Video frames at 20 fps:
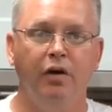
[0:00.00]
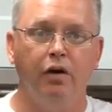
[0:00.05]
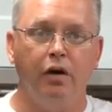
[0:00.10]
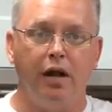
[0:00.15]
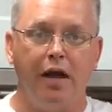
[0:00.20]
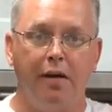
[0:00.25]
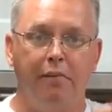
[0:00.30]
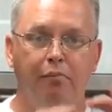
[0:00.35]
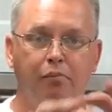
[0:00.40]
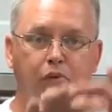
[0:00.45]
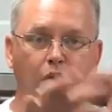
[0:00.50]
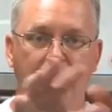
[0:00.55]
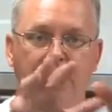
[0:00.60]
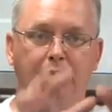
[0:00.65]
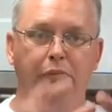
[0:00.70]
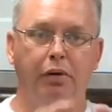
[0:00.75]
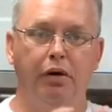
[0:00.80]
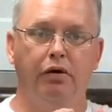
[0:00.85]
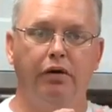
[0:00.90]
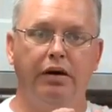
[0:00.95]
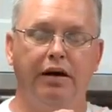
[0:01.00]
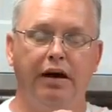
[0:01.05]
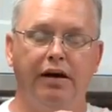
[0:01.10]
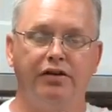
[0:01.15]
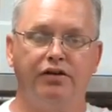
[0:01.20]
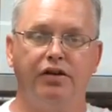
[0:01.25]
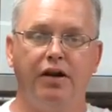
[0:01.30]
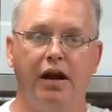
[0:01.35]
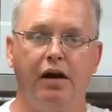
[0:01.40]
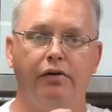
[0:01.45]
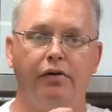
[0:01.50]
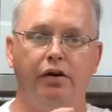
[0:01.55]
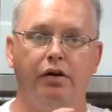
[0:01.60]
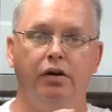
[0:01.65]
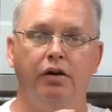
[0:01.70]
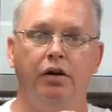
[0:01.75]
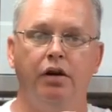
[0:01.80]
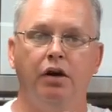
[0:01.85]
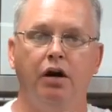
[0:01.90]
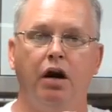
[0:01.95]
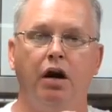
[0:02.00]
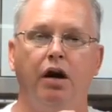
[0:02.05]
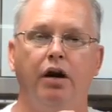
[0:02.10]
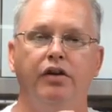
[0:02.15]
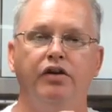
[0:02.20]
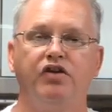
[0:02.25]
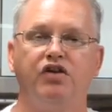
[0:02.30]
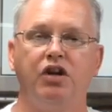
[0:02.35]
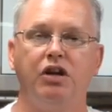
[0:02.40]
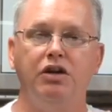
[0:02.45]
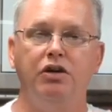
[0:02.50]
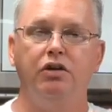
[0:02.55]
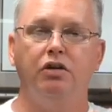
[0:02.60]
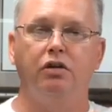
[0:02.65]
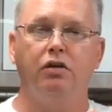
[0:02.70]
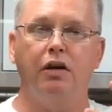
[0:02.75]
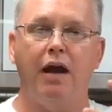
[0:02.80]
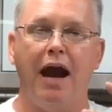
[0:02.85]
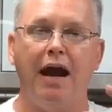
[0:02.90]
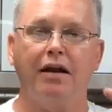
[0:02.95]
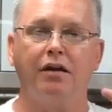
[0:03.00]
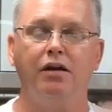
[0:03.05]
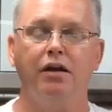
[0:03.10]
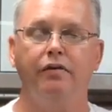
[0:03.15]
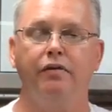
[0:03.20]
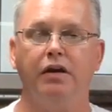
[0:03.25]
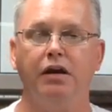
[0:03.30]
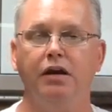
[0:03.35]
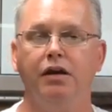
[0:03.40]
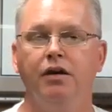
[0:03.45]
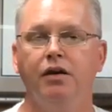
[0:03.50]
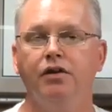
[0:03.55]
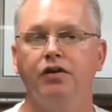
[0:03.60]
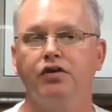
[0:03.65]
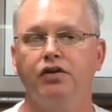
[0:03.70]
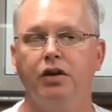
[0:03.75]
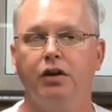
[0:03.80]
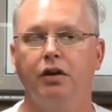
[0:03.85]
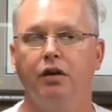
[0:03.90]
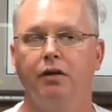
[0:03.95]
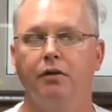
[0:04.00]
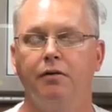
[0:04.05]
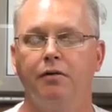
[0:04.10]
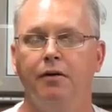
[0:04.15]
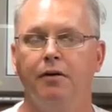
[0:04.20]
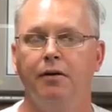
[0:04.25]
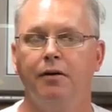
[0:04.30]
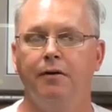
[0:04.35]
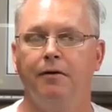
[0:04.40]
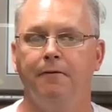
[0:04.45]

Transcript: You know that brick building that's now the uh, Senior Activity Center?